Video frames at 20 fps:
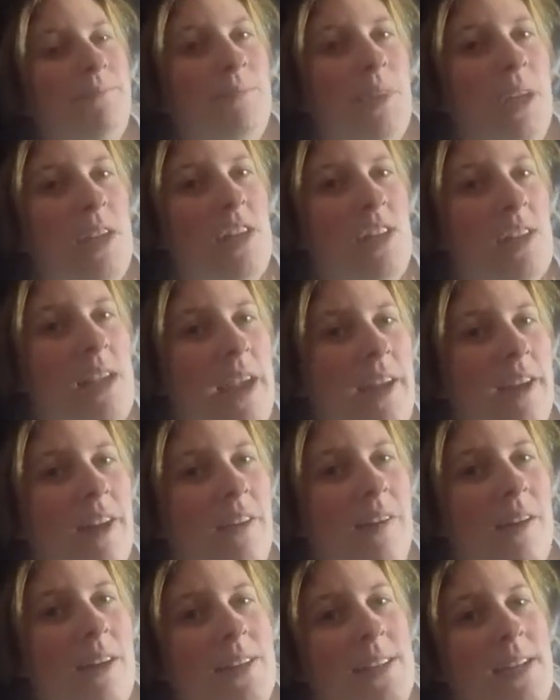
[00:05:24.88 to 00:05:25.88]
He's just hanging
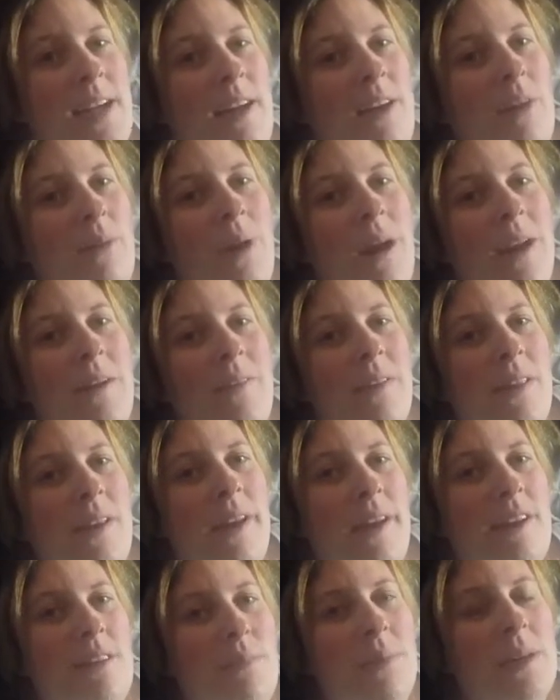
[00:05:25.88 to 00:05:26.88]
around town waiting for the
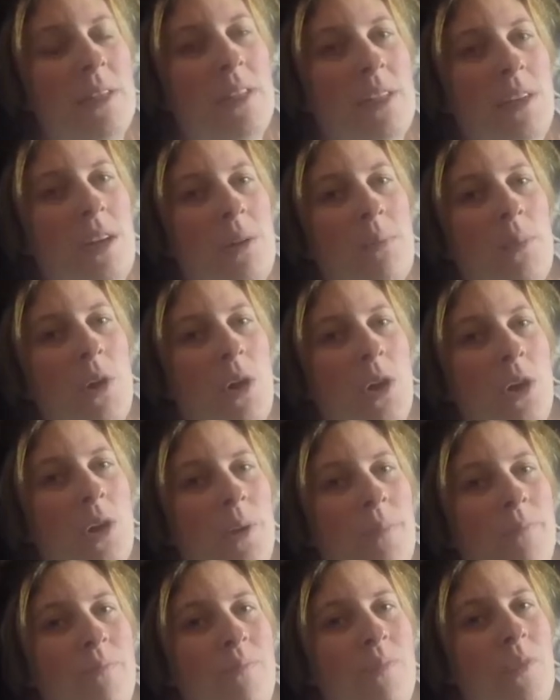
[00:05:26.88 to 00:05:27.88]
next bus to come
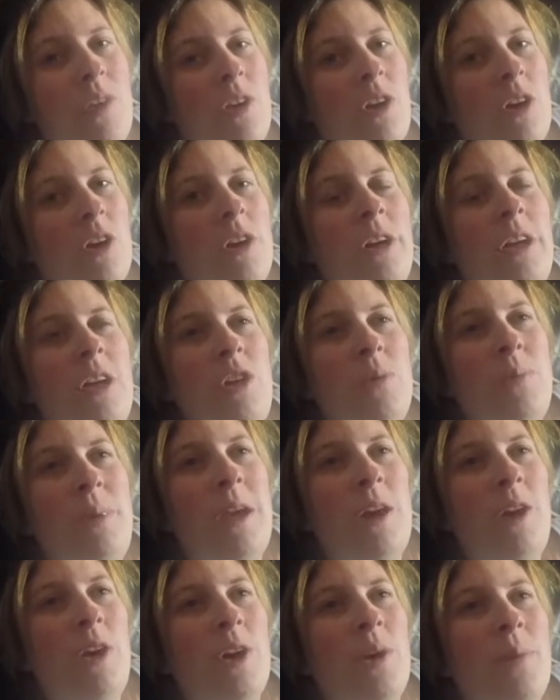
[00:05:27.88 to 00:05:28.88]
home. So he should be
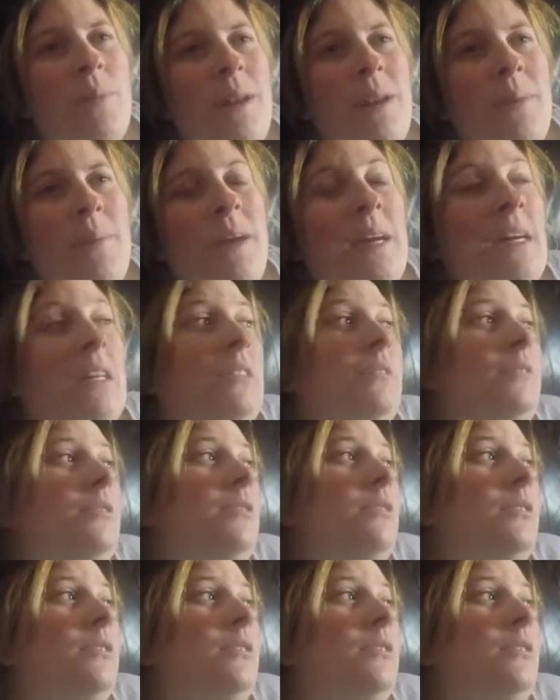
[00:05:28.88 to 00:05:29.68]
home in about,